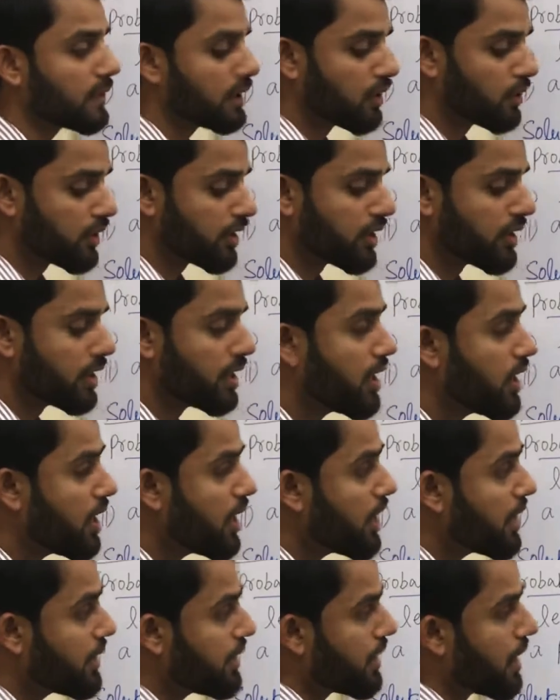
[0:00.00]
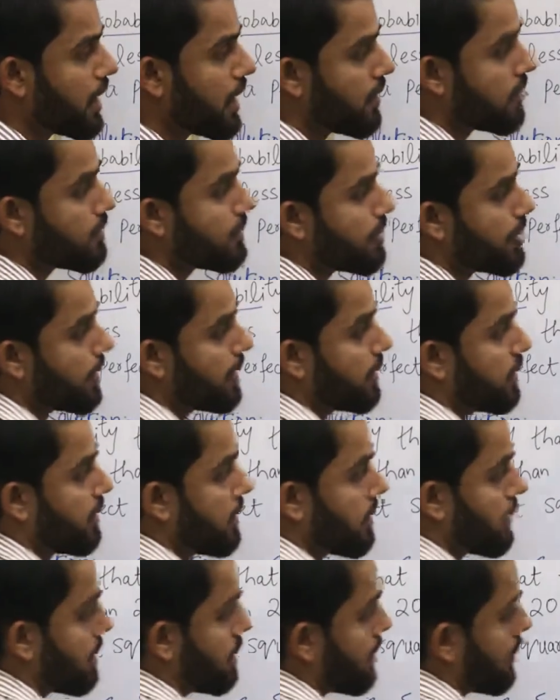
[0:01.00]
Okay, now
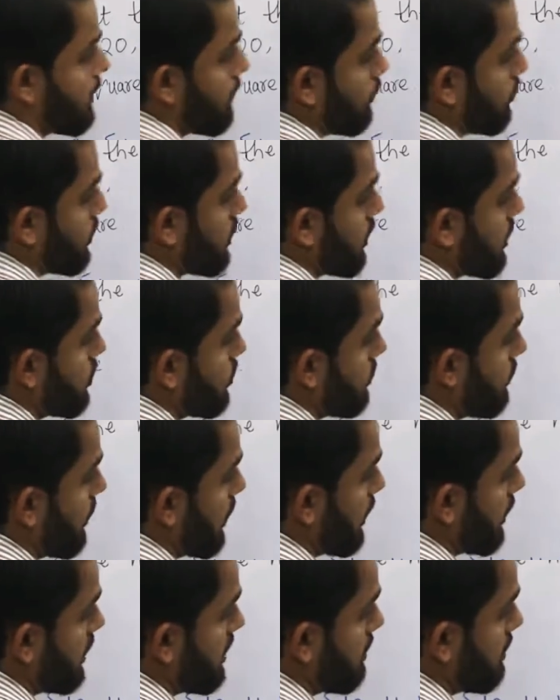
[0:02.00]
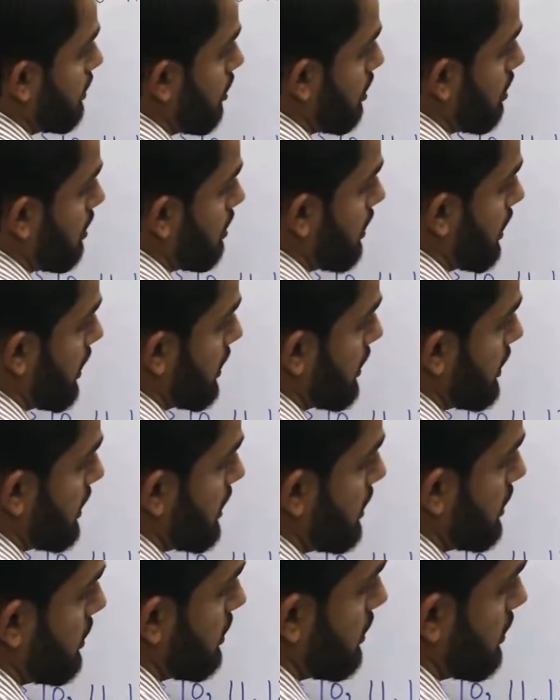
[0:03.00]
we need to find the probability,